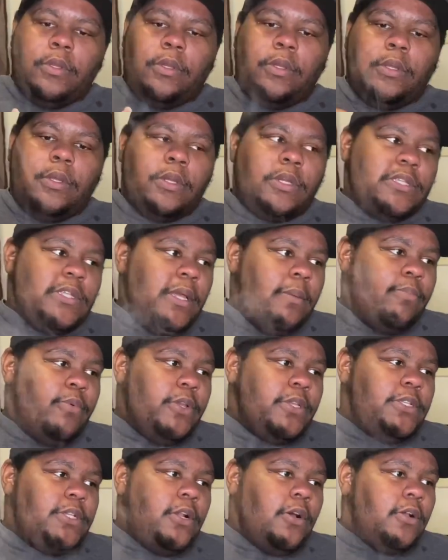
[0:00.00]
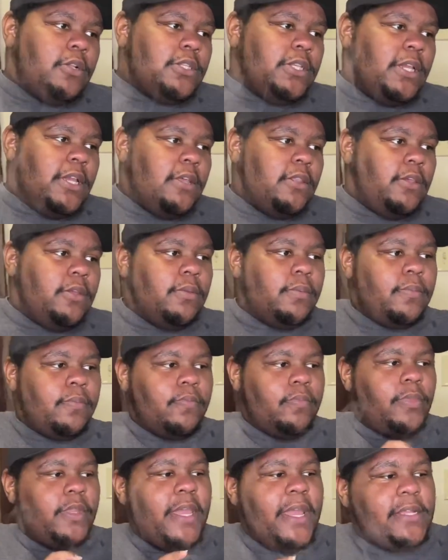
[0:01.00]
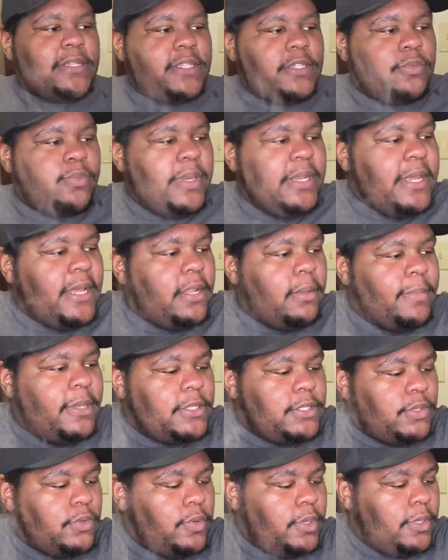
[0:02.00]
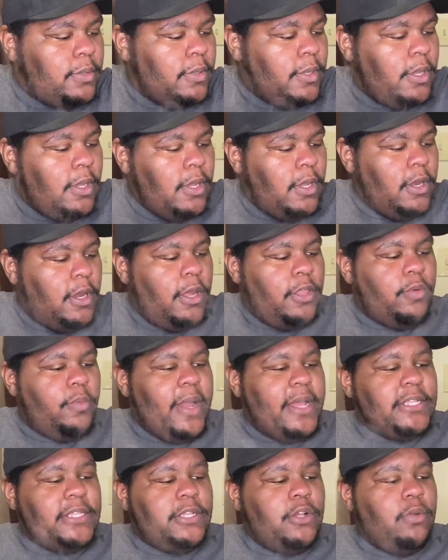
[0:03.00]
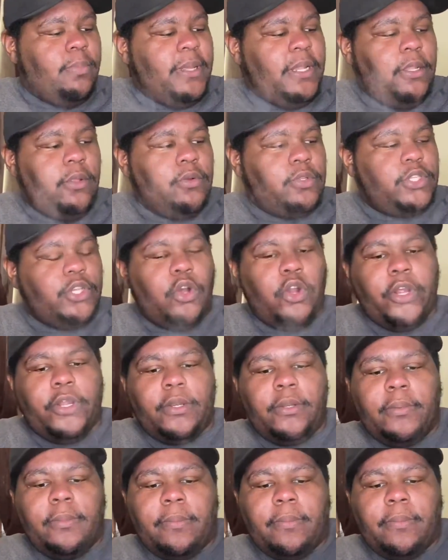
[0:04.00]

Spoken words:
because that brings it all together. Adds a sweet element to it. Otherwise, it's gonna be a little tart.